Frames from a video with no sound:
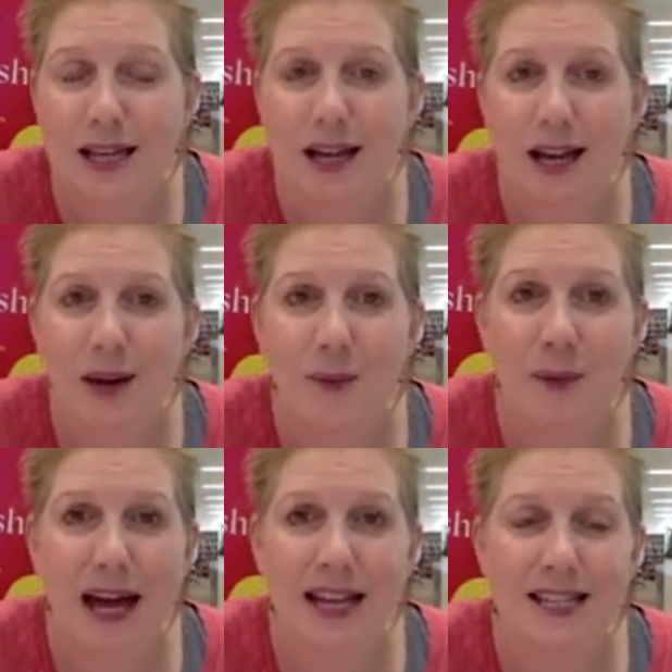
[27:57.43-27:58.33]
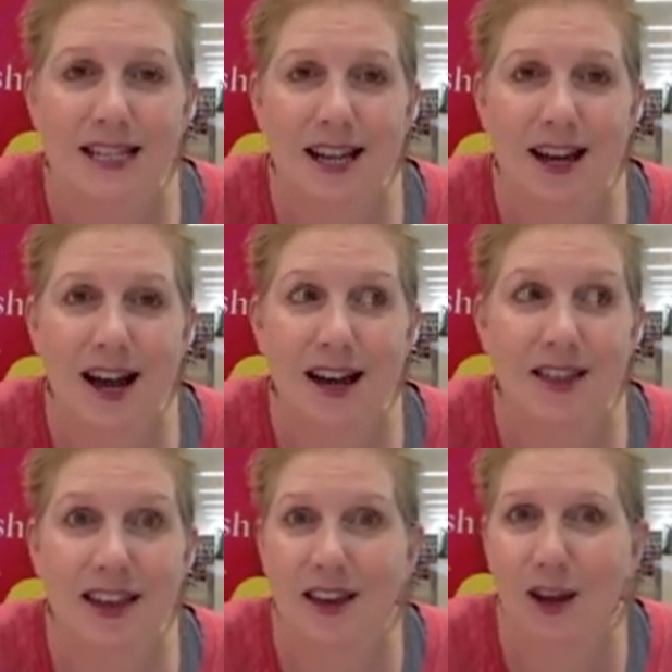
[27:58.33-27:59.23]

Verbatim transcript: and I think a